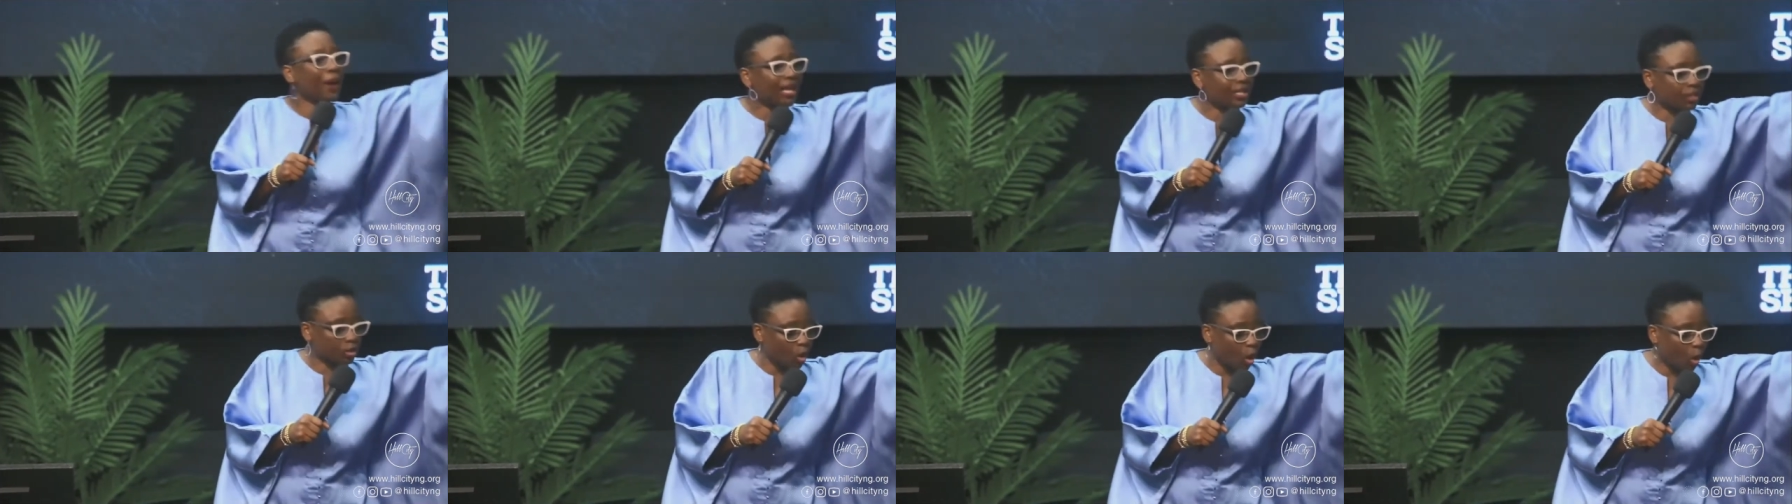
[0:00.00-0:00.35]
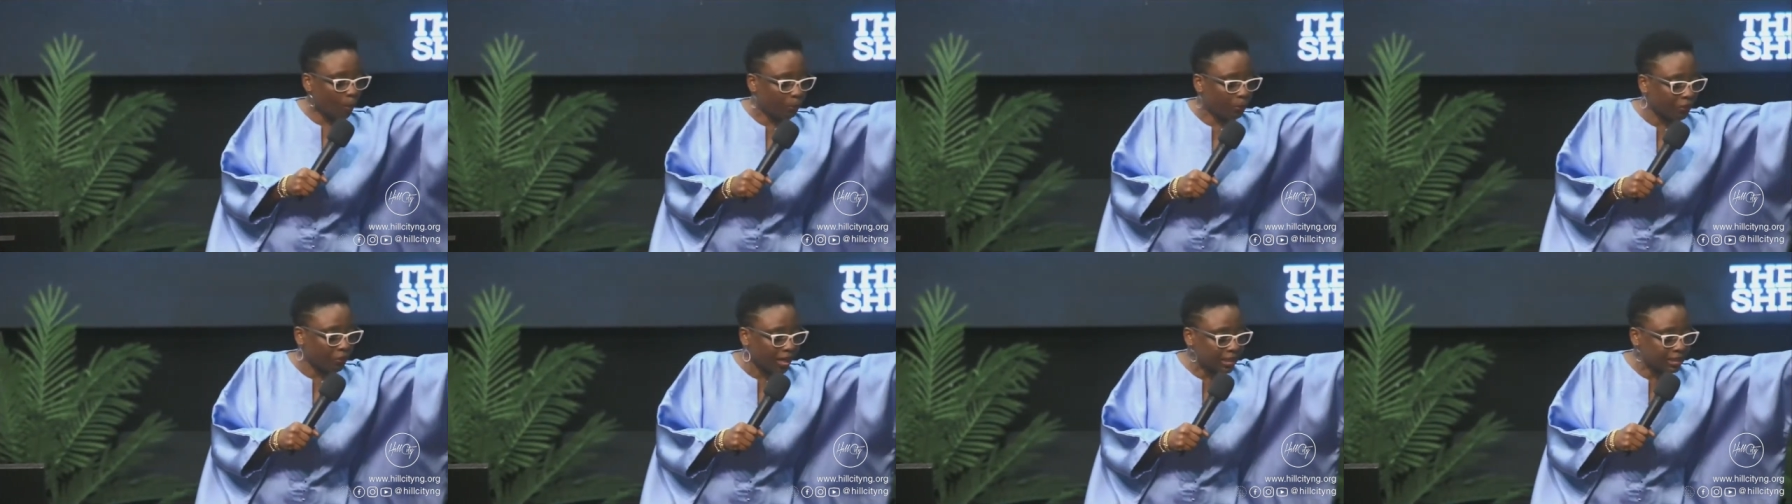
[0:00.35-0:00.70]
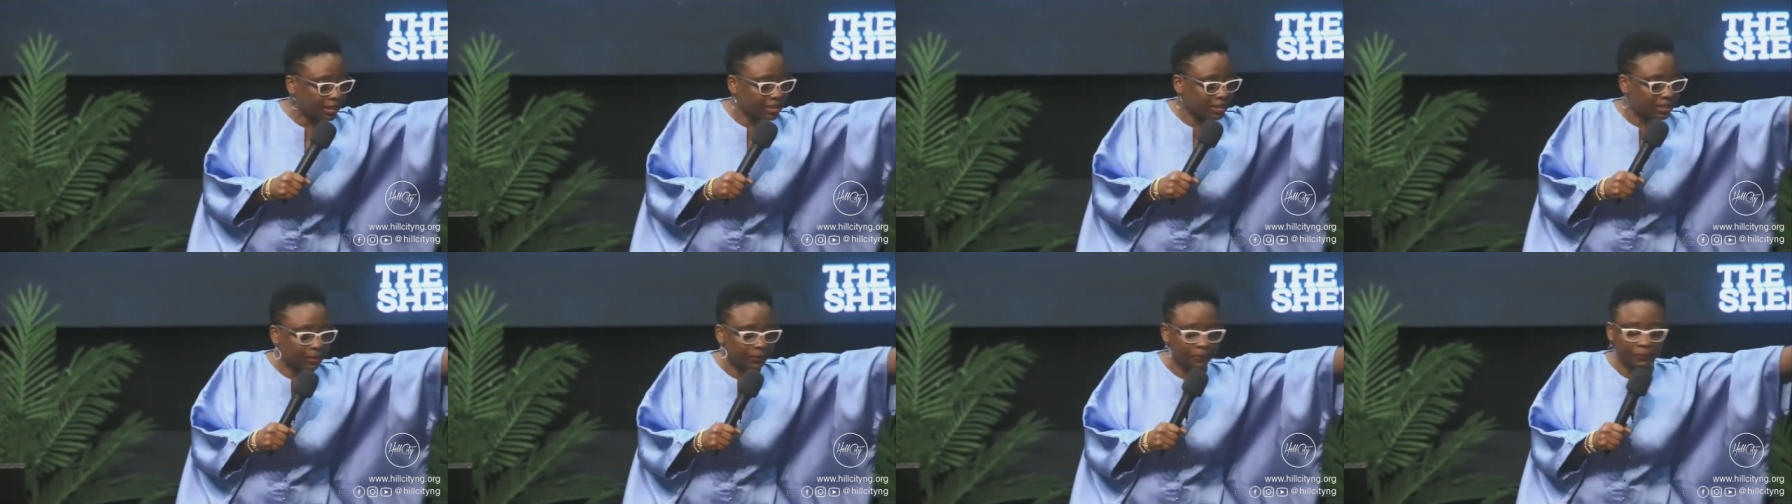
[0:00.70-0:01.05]
shepherd
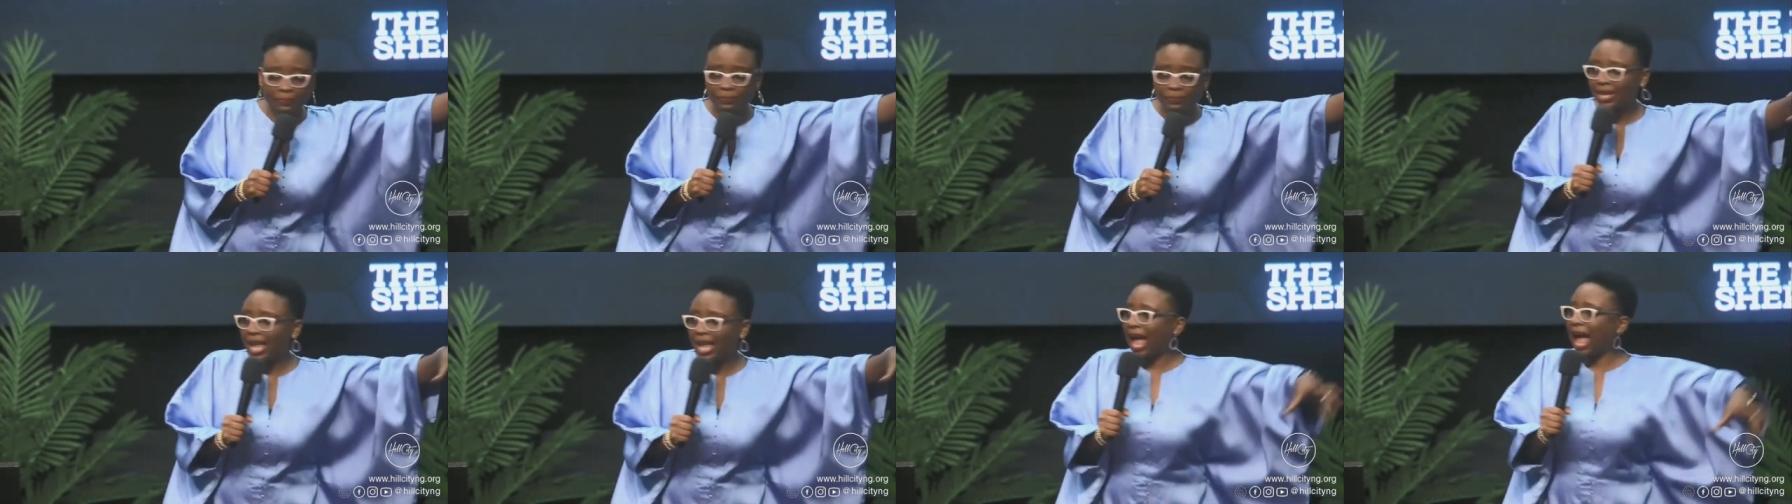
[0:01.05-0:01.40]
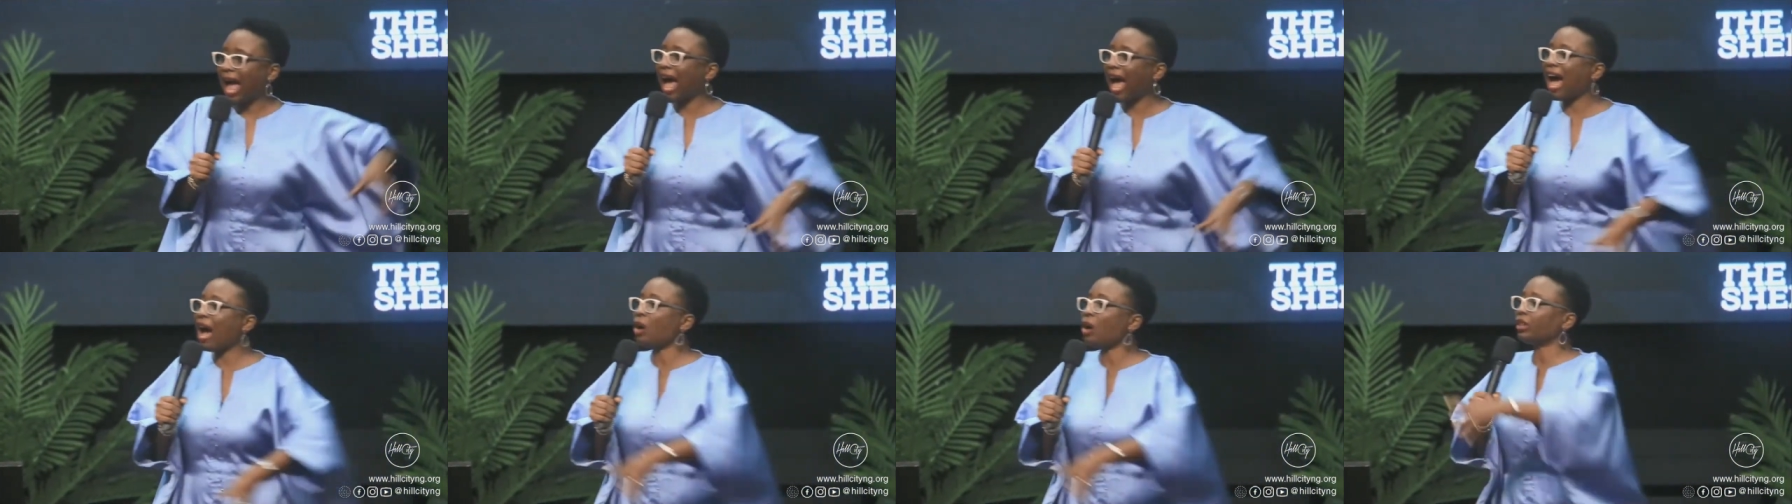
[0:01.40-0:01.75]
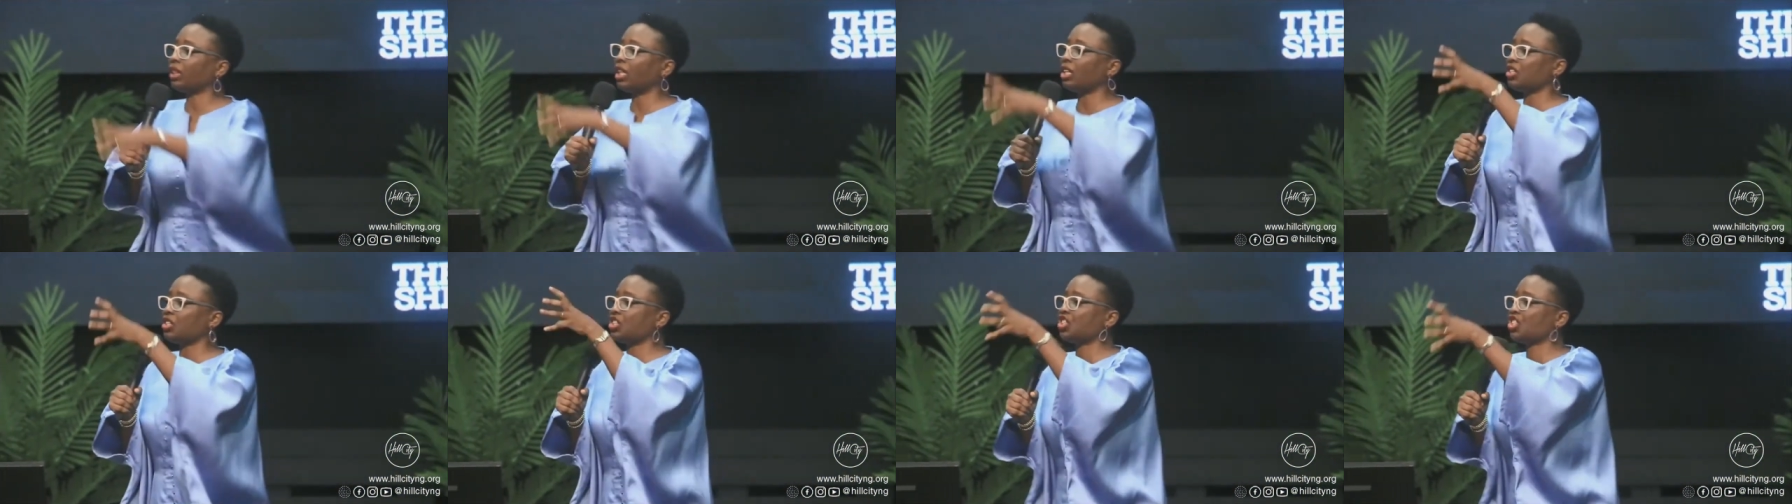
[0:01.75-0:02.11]
operates, how
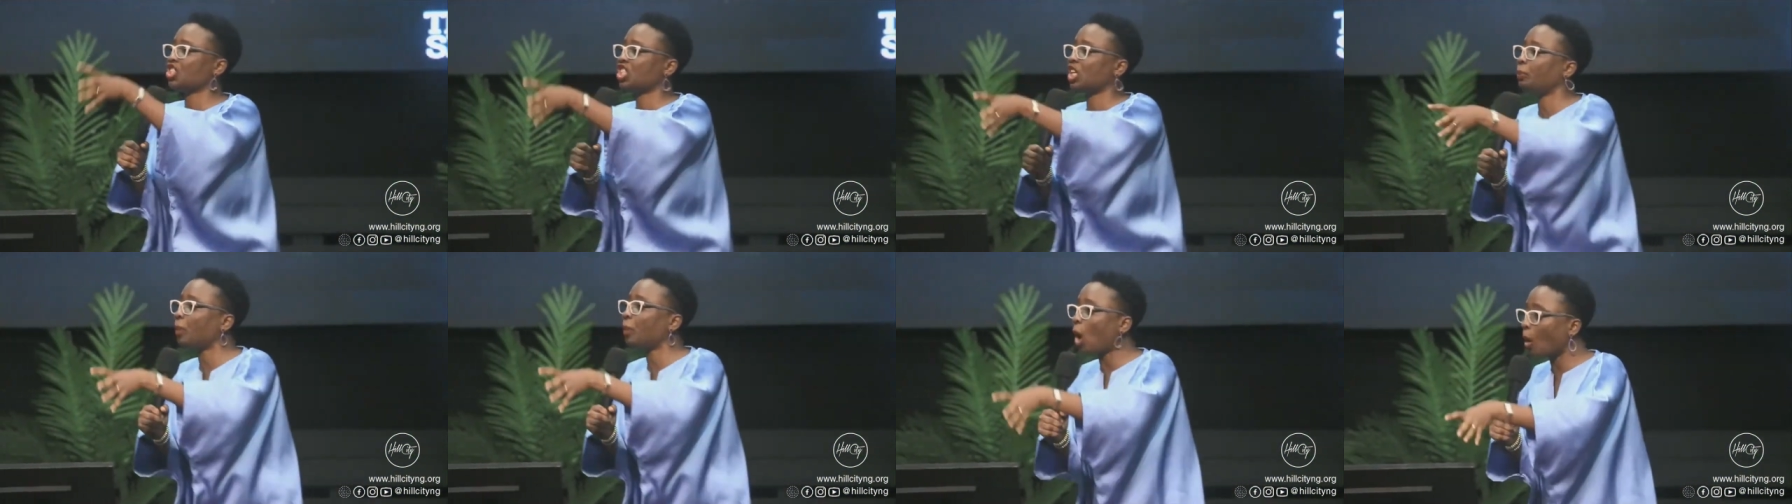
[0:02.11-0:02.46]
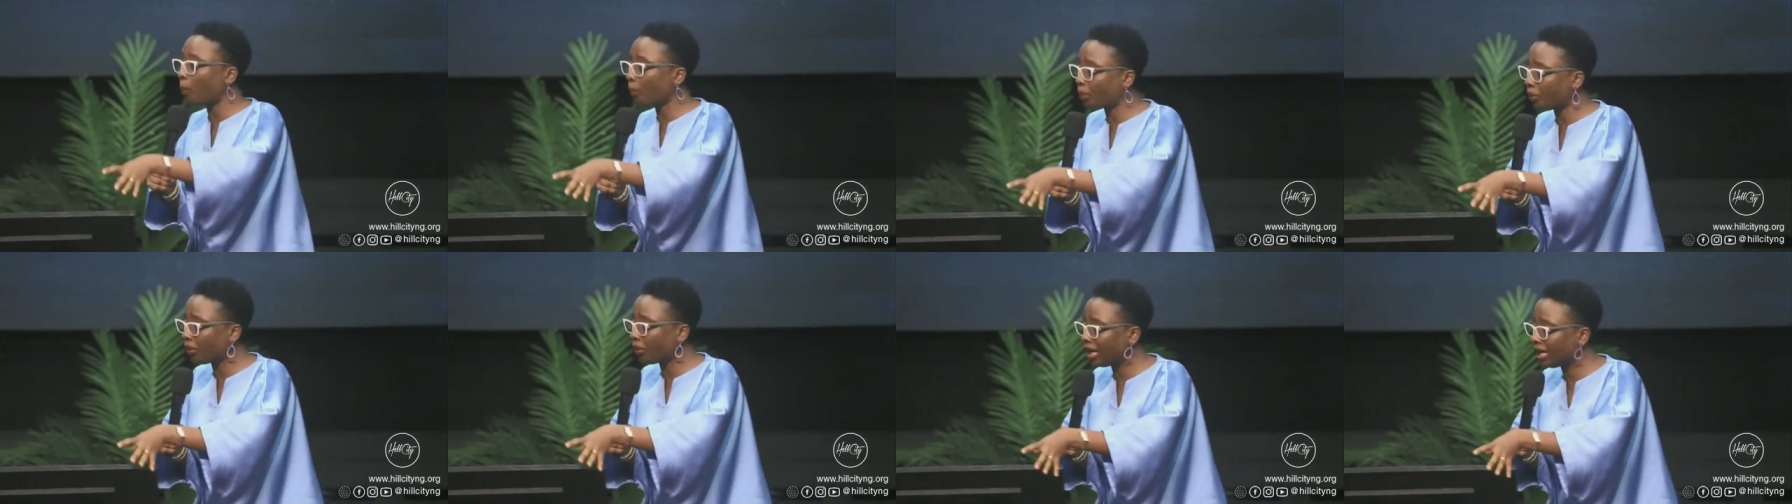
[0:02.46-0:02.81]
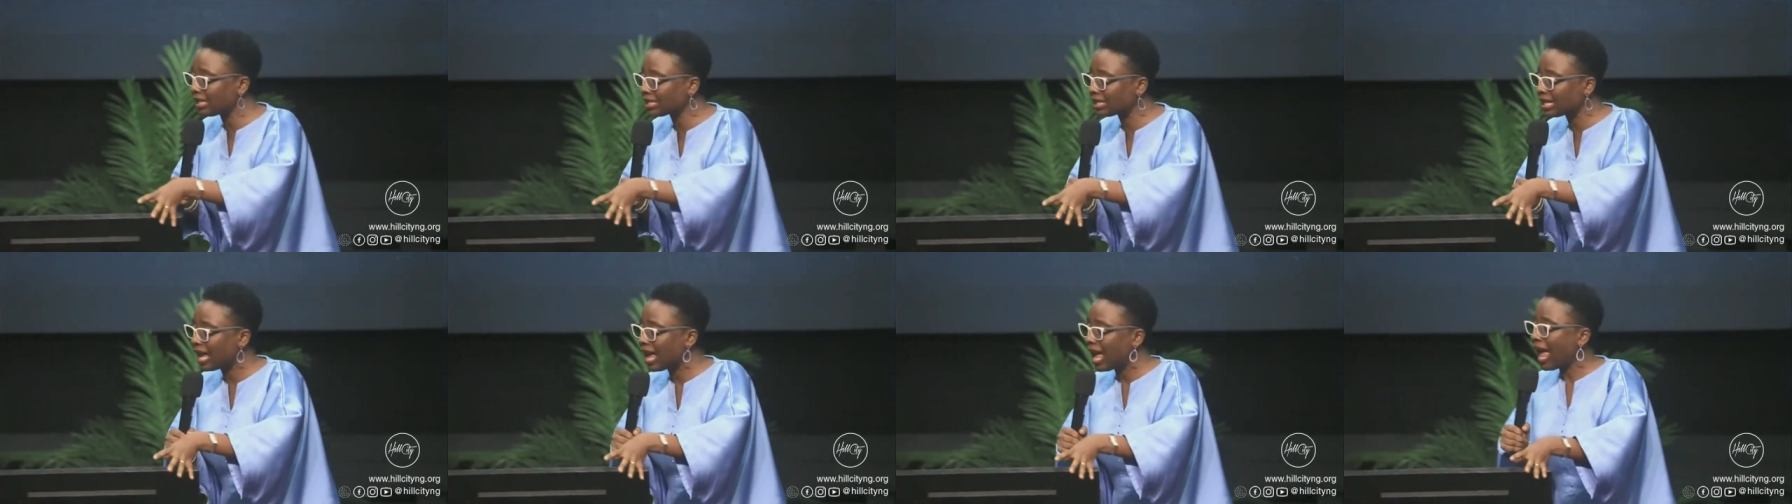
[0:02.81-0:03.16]
the sheep
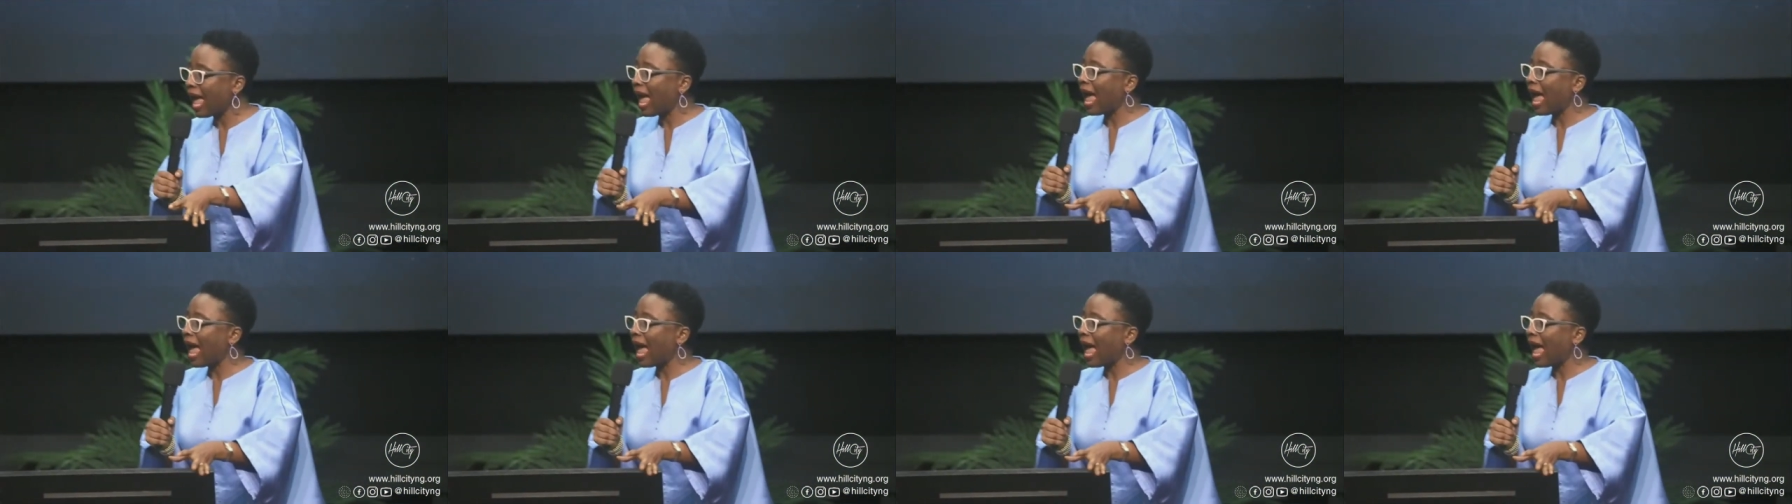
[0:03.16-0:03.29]
operates.